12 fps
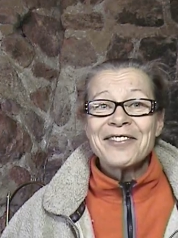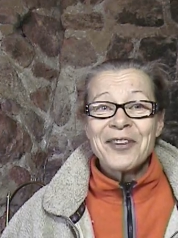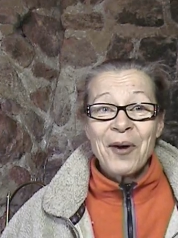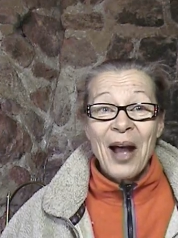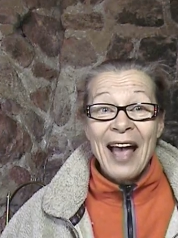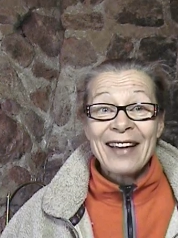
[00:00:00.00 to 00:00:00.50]

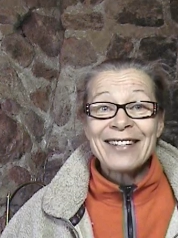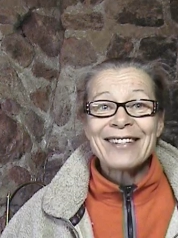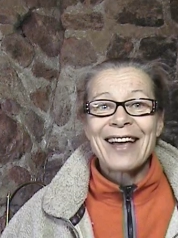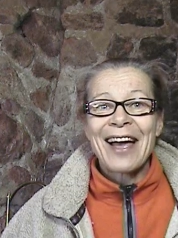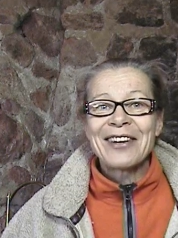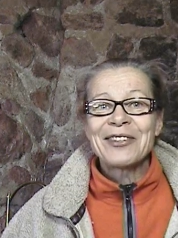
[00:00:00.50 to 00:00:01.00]
So I
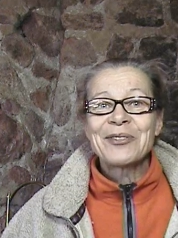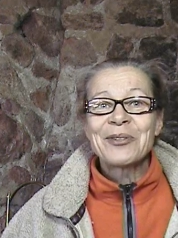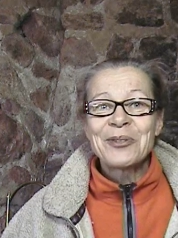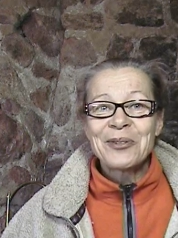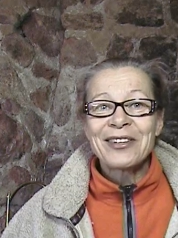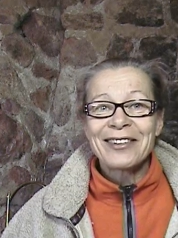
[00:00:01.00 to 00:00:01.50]
decided
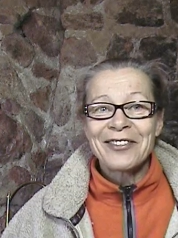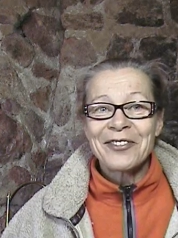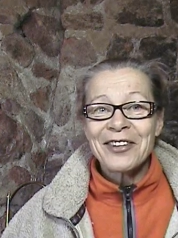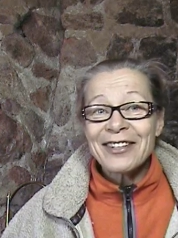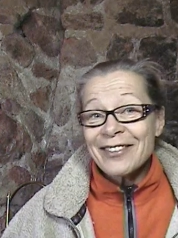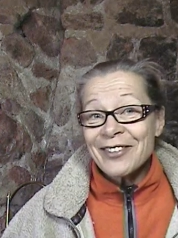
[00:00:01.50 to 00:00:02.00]
to do a little
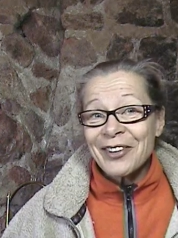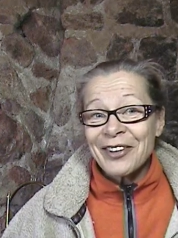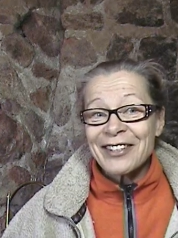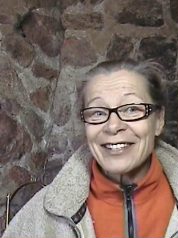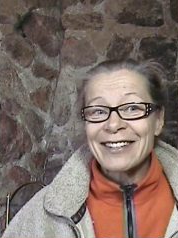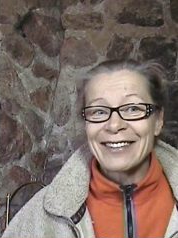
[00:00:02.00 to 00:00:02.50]

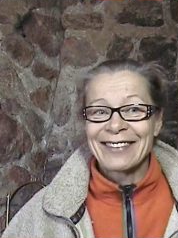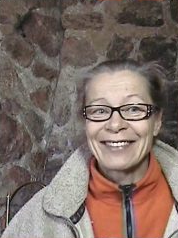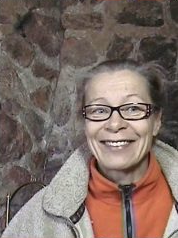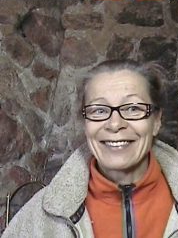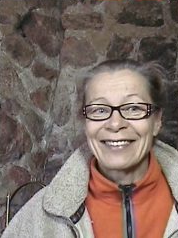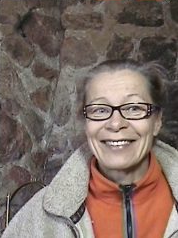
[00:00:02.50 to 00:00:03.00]
research.
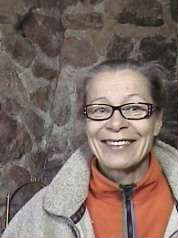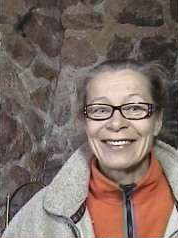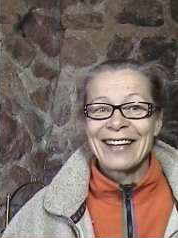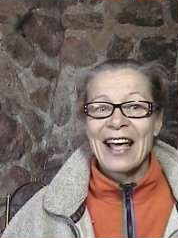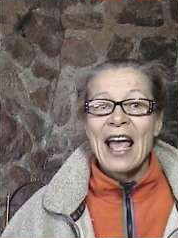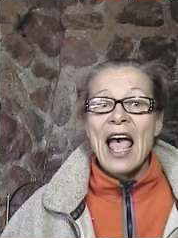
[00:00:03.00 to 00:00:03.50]

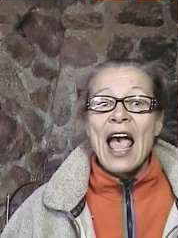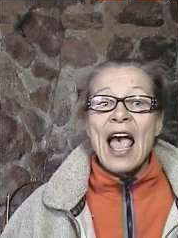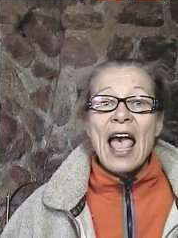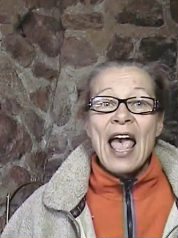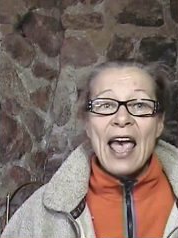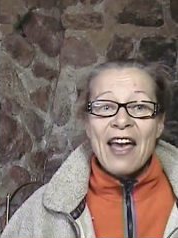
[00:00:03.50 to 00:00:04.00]

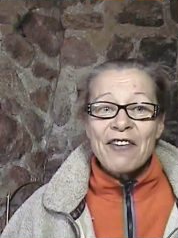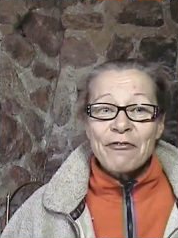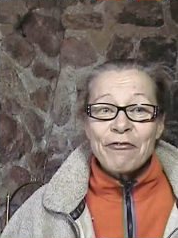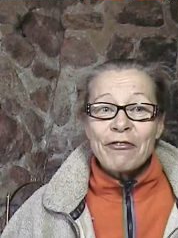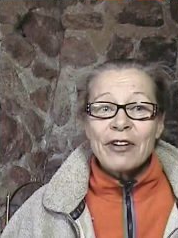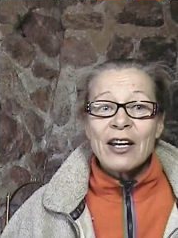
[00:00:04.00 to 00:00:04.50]

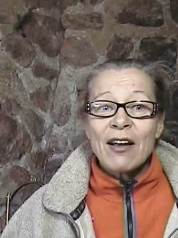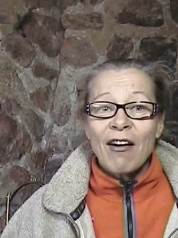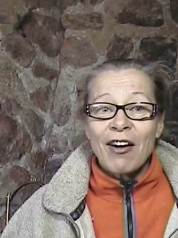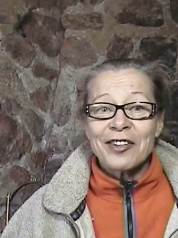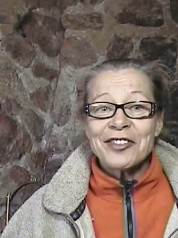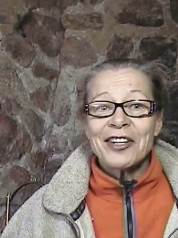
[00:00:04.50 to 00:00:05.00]
Every
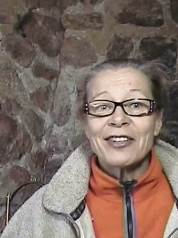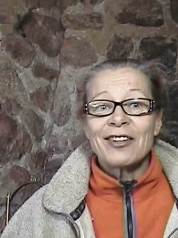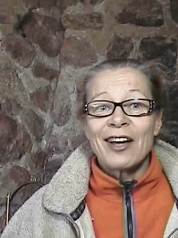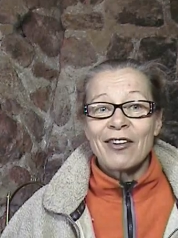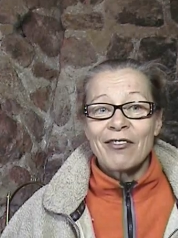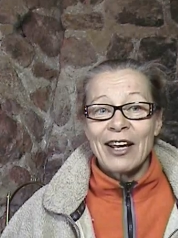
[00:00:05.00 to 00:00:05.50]
article
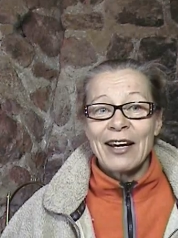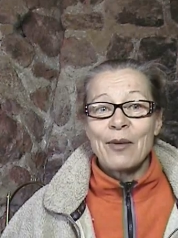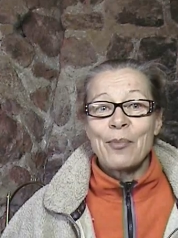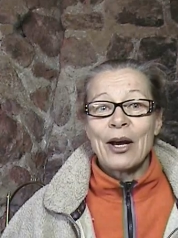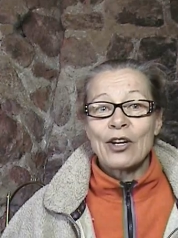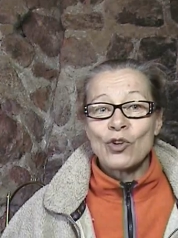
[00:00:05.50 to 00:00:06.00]
I read
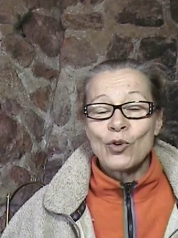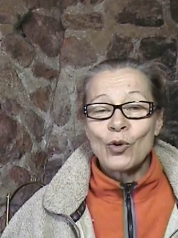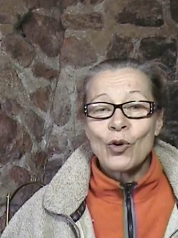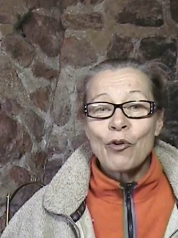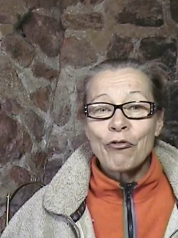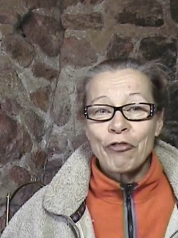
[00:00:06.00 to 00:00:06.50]
about
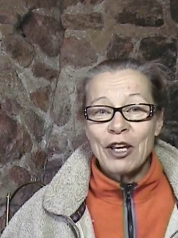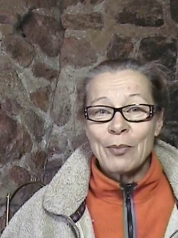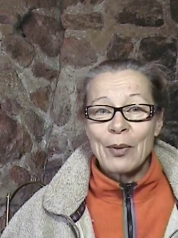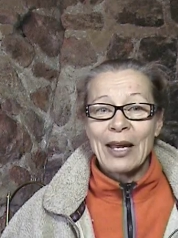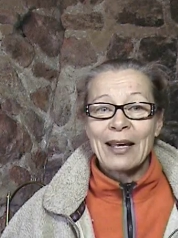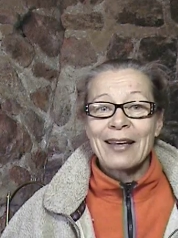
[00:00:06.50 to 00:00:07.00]

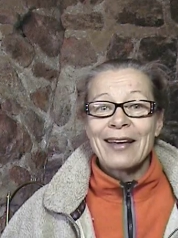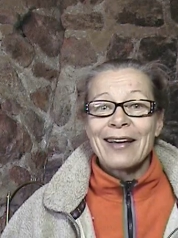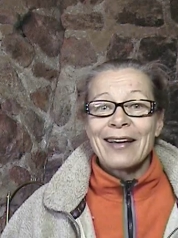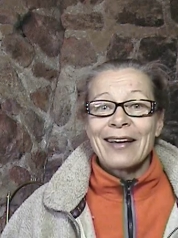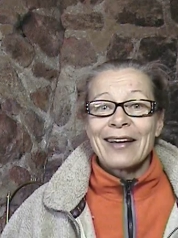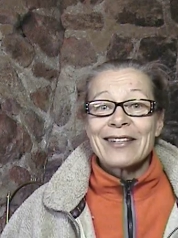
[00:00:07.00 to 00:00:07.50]
neurofeedback,
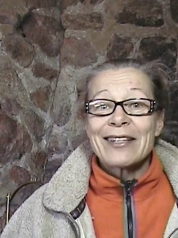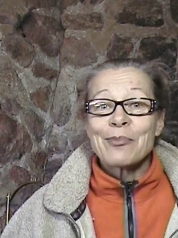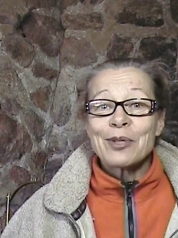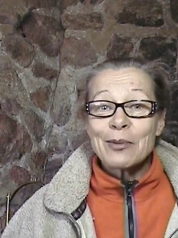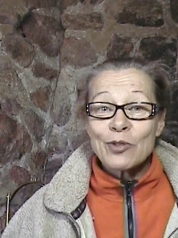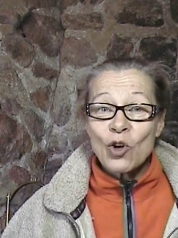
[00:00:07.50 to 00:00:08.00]

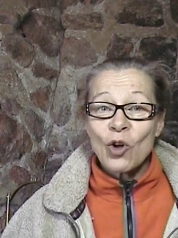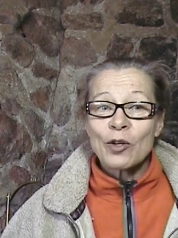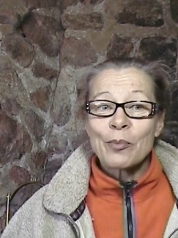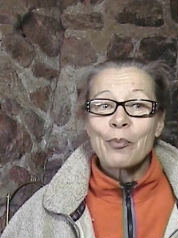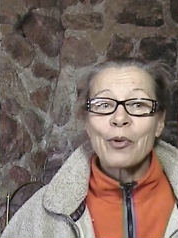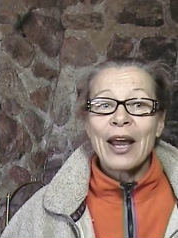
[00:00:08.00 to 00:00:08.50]
sometimes
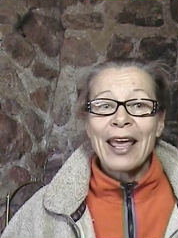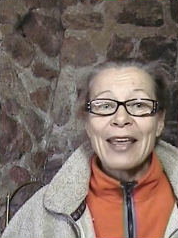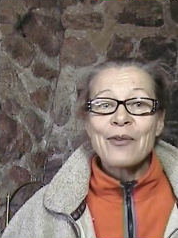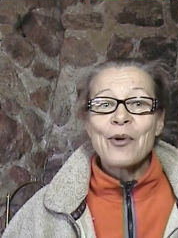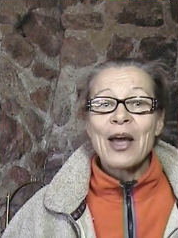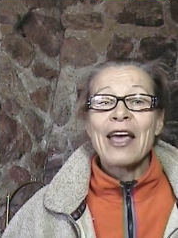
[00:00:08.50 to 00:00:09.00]
called
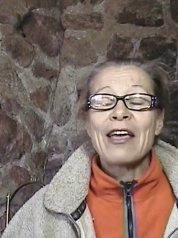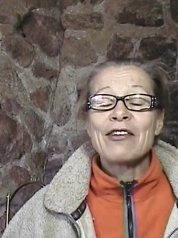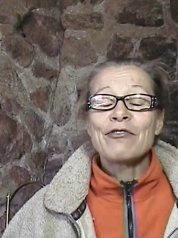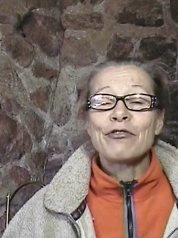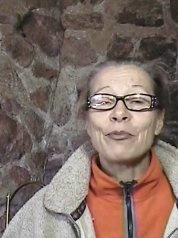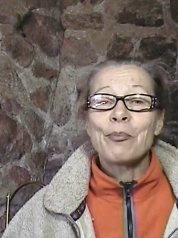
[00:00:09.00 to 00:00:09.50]

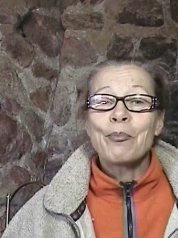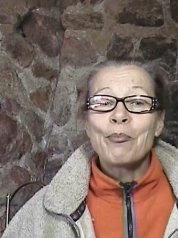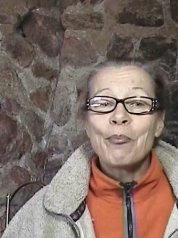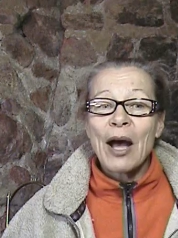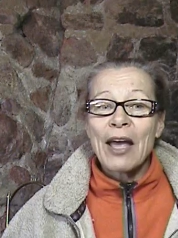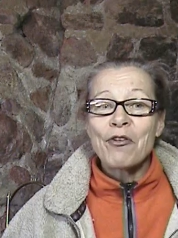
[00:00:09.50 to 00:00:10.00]
brainwave
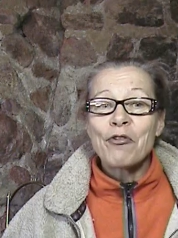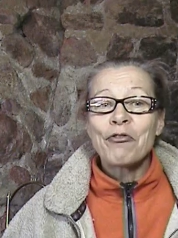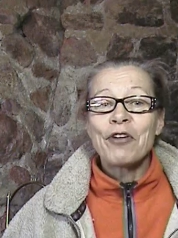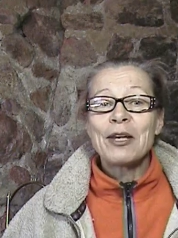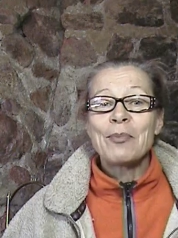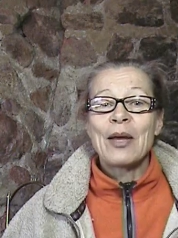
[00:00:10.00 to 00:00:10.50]

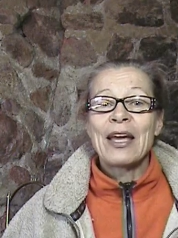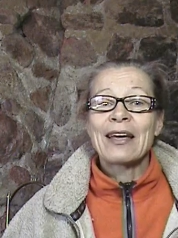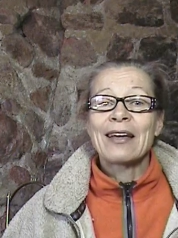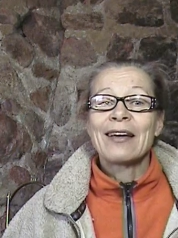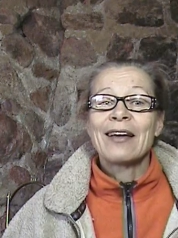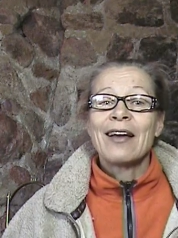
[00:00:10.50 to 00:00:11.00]
biofeedback,